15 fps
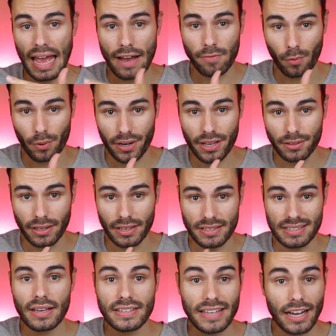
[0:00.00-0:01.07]
f1.8
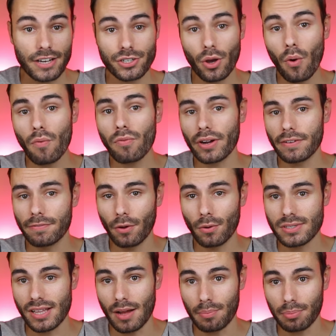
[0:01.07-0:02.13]
lens is actually over a full
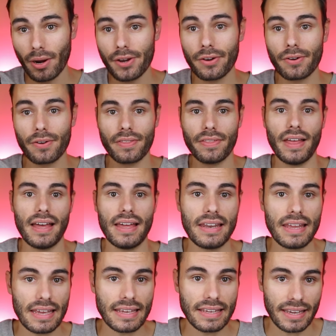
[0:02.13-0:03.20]
stop brighter than
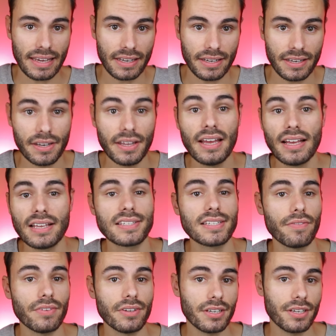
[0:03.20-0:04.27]
a Canon
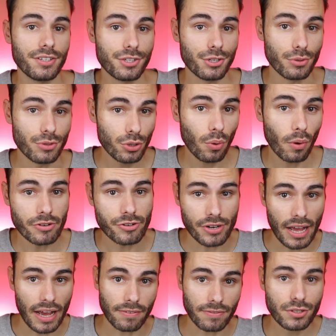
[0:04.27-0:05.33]
7D to 200
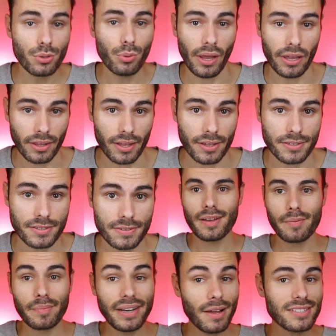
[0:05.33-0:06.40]
f2.8 lens.
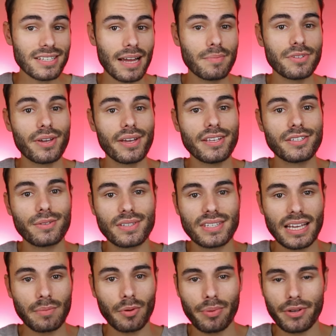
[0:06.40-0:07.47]
But now it's time to get into the
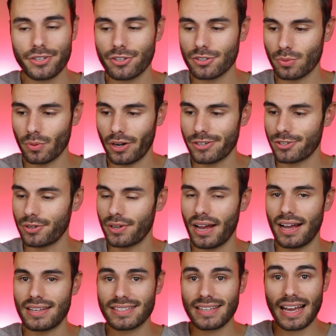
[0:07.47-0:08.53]
sample pictures where I show you
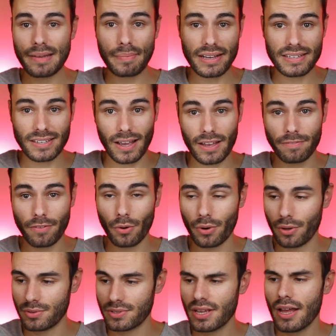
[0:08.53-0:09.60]
guys side-by-side
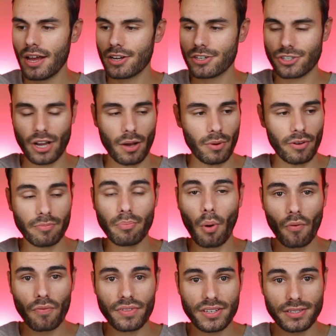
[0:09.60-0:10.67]
photos shot with
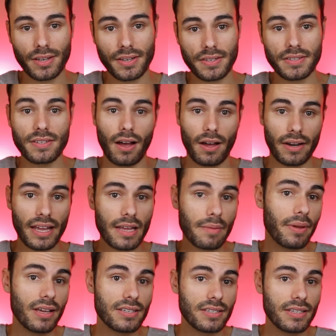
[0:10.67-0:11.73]
both these lenses on
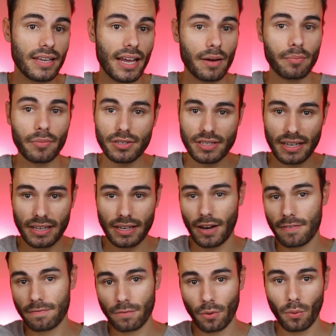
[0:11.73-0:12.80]
APS-C cameras and
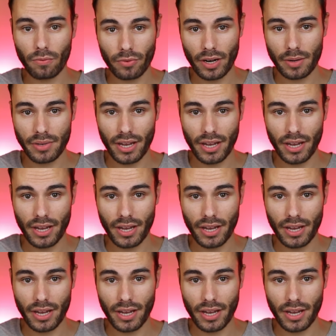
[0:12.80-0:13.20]
on full frame